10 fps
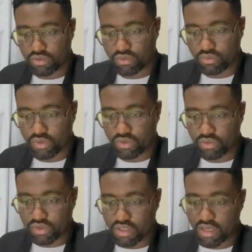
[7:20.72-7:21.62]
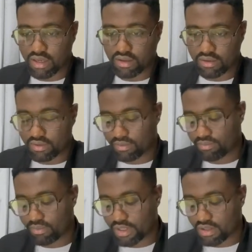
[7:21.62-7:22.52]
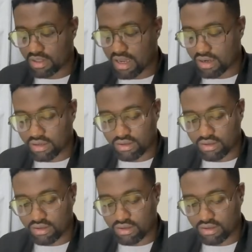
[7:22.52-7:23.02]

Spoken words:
We use the B tag,